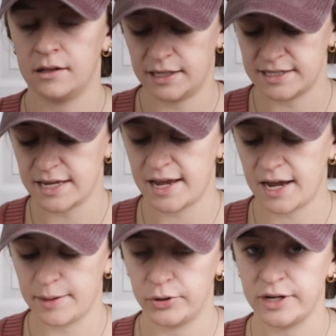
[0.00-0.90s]
let's say
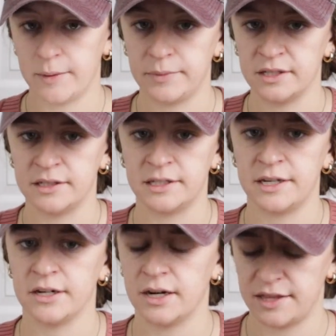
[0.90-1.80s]
I put a meal in
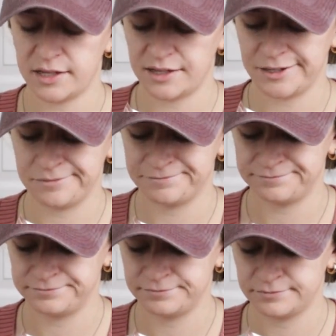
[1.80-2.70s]
here. I think
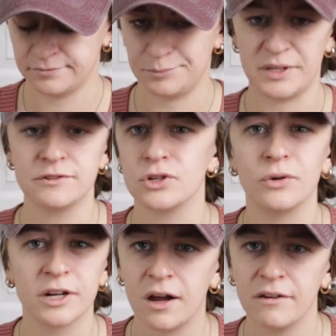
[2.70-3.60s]
beef
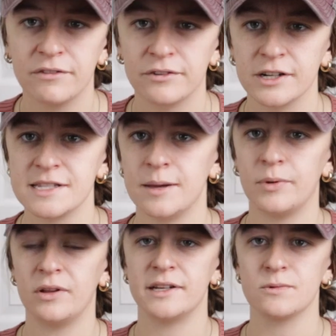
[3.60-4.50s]
stroganoff, for
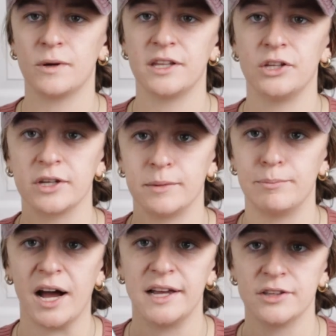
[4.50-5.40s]
example, is one that you can
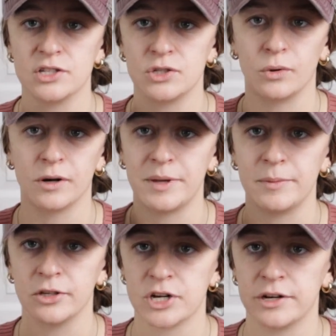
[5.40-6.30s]
buy at the store.
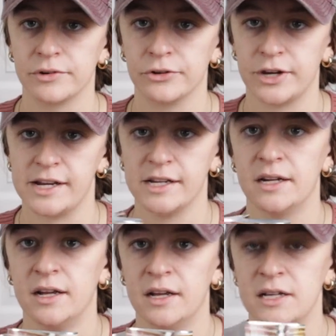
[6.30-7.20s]
Maybe I'll try to recreate
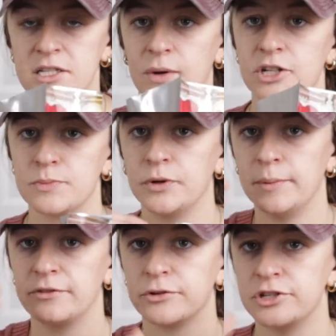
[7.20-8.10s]
it. So I just put
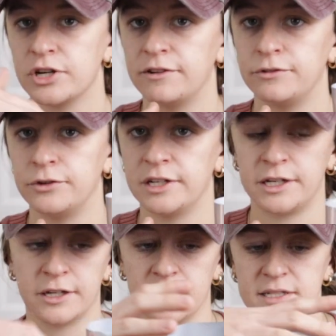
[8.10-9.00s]
my freeze-dried food in
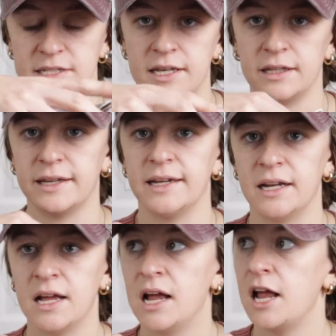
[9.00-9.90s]
here, seal it,
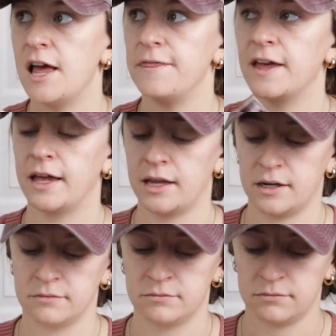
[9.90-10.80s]
and
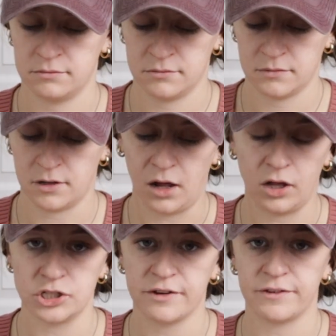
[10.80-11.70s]
then
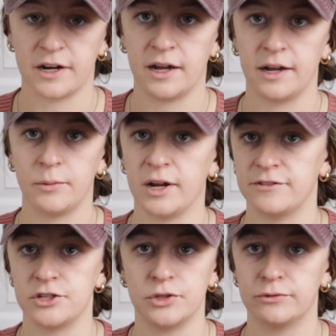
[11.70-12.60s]
all Jeff and I would
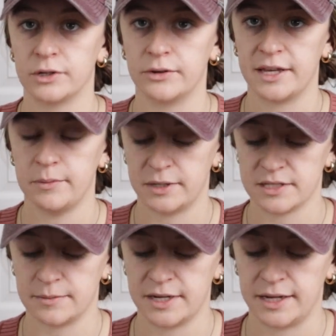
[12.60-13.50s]
have to do if we're out camping
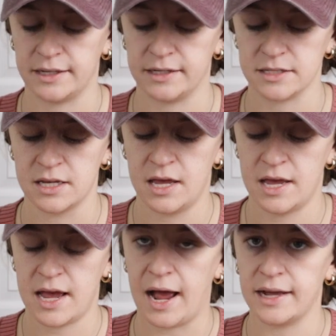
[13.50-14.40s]
someday is
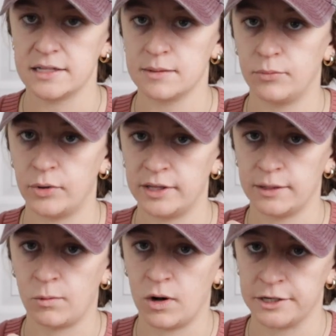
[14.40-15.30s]
add some
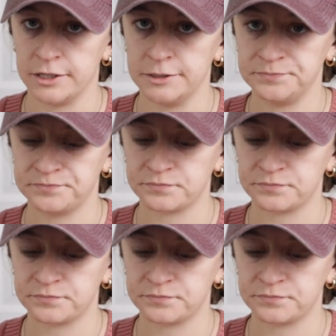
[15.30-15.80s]
boiling water